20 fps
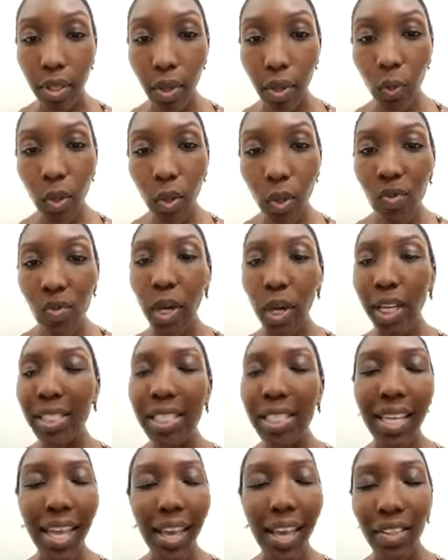We've worked
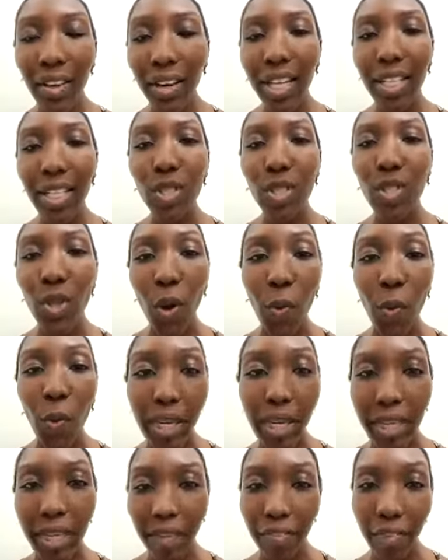together in so
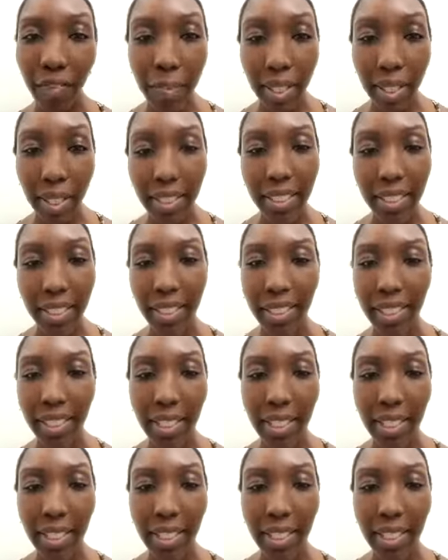many different businesses,